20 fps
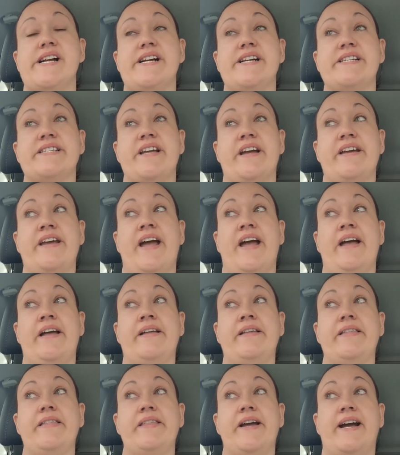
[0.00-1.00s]
So yeah,
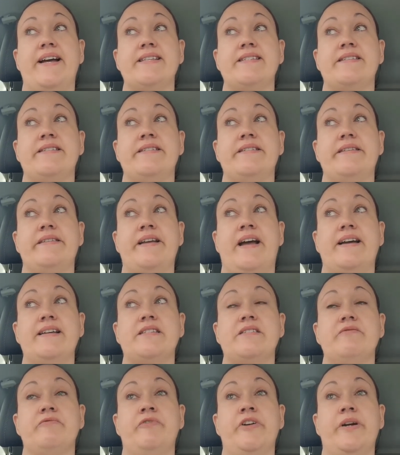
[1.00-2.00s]
that's
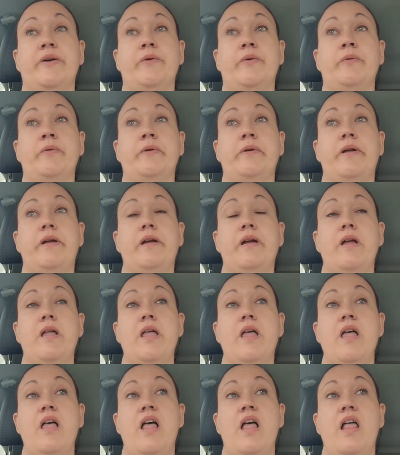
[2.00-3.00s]

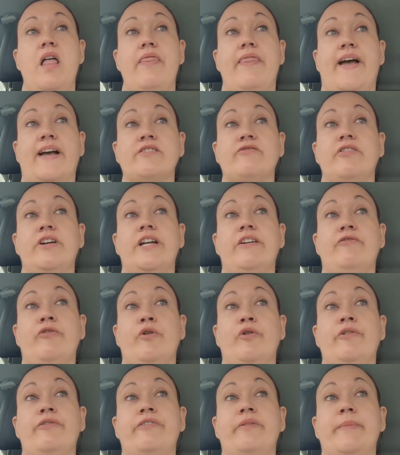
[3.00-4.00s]
really
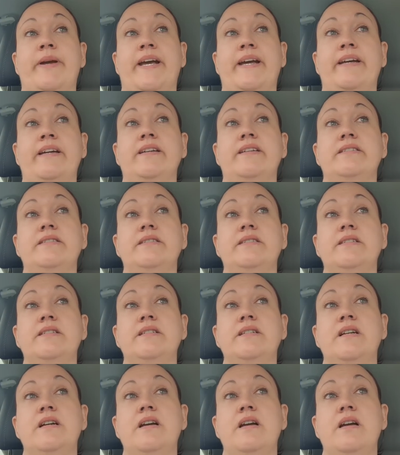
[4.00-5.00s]
raw for me,
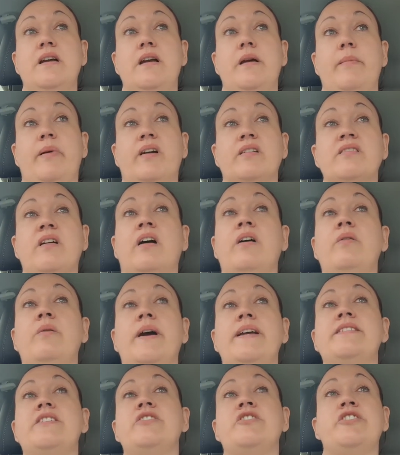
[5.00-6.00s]
because I
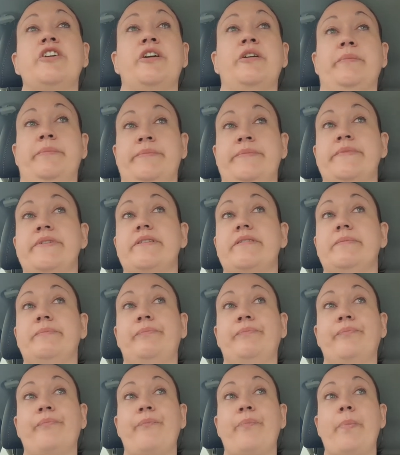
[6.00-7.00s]
always assumed,
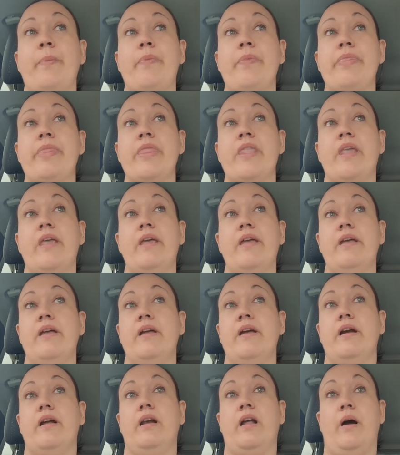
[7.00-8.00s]

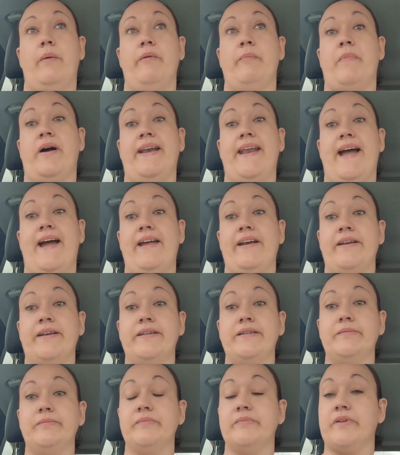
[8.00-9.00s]
like with my nan,
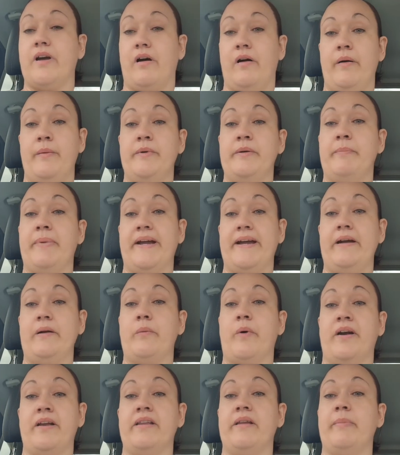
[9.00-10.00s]
that I would be
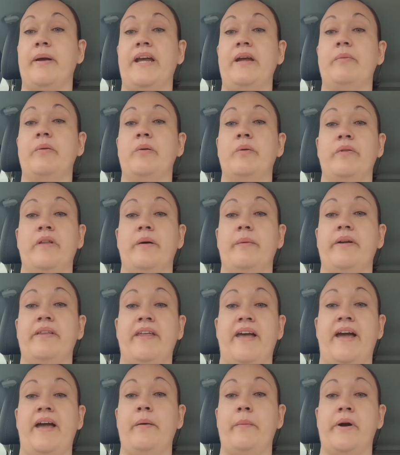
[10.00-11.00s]
one of the people that were
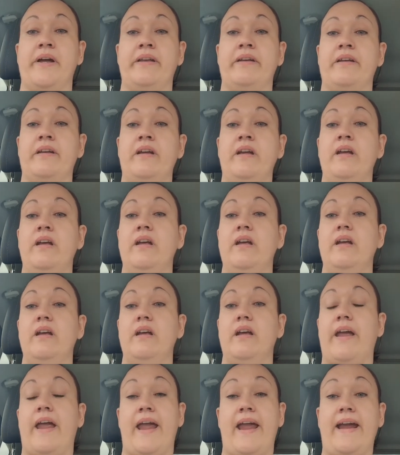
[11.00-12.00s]
there when
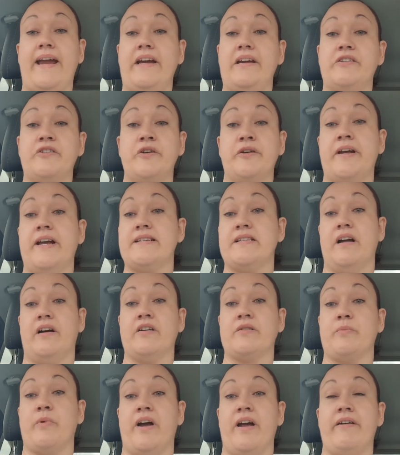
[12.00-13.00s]
he took his
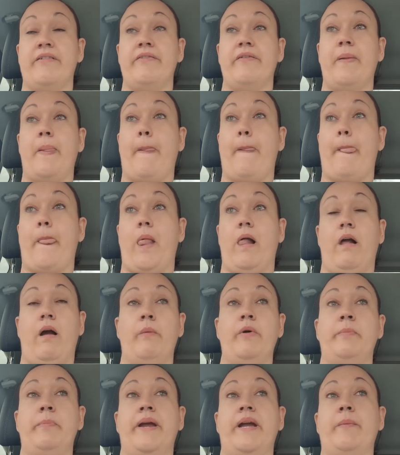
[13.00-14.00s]
last breath. I
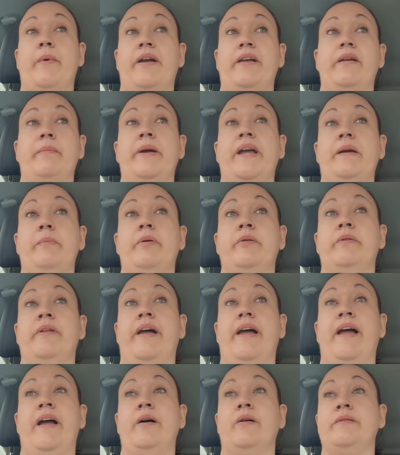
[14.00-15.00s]
would be one of the people
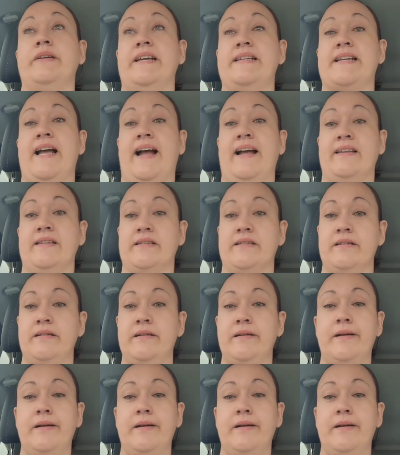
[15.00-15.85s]
that held his hand.